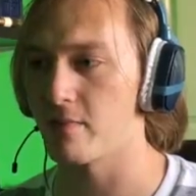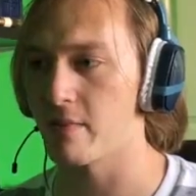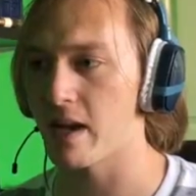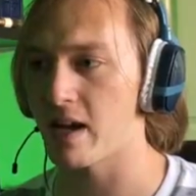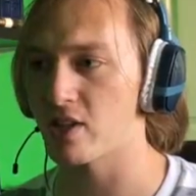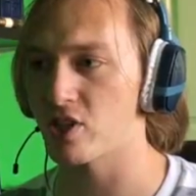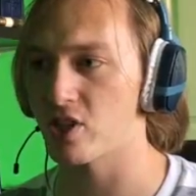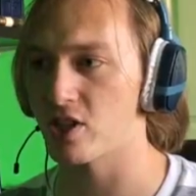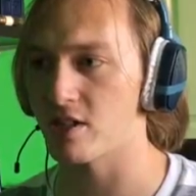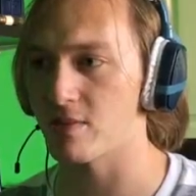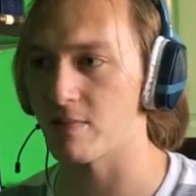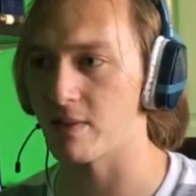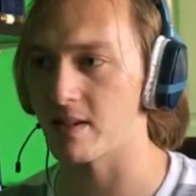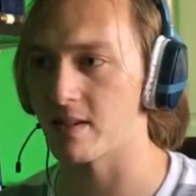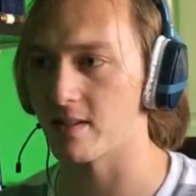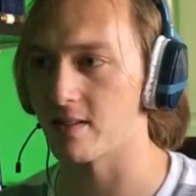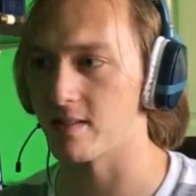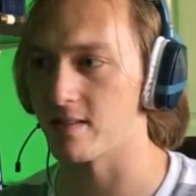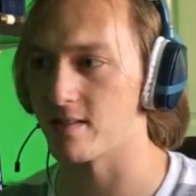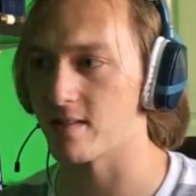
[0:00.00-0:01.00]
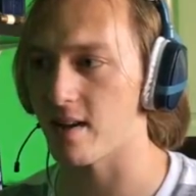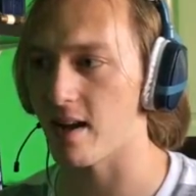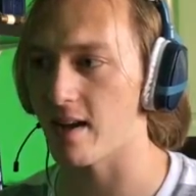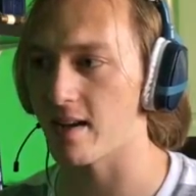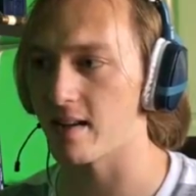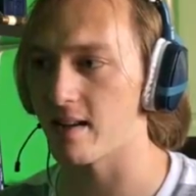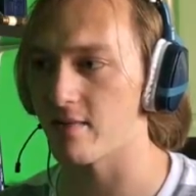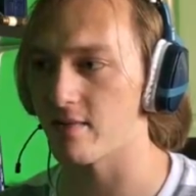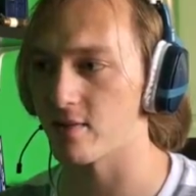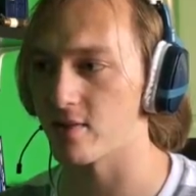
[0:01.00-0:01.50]
matches because I
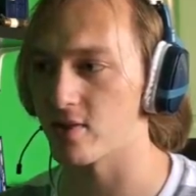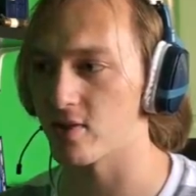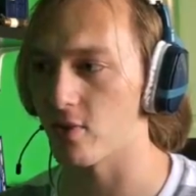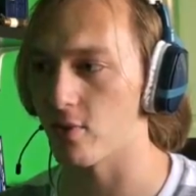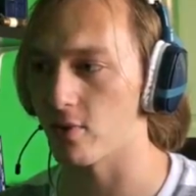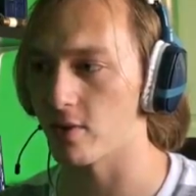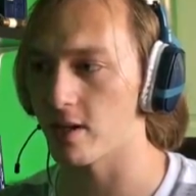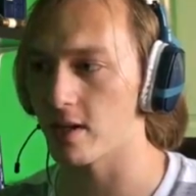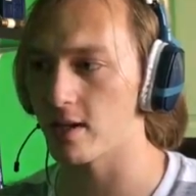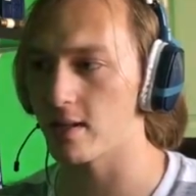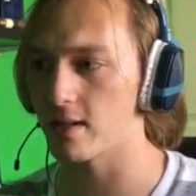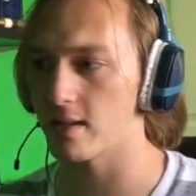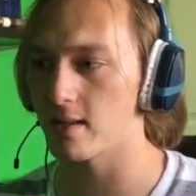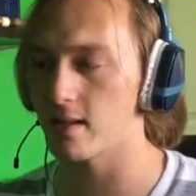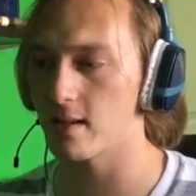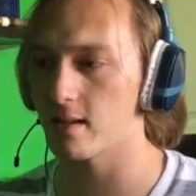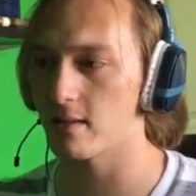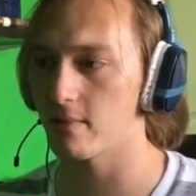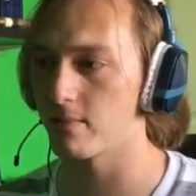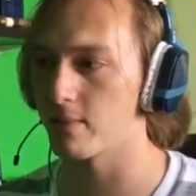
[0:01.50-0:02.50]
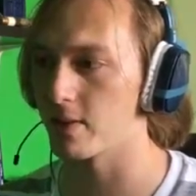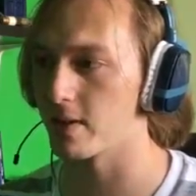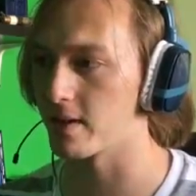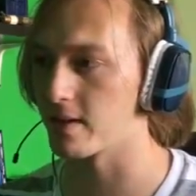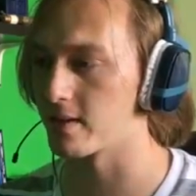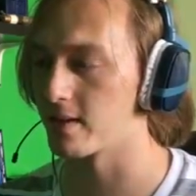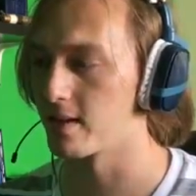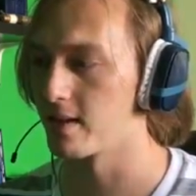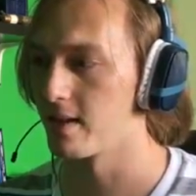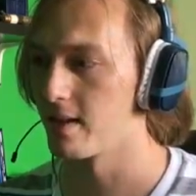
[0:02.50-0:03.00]
never scored anything but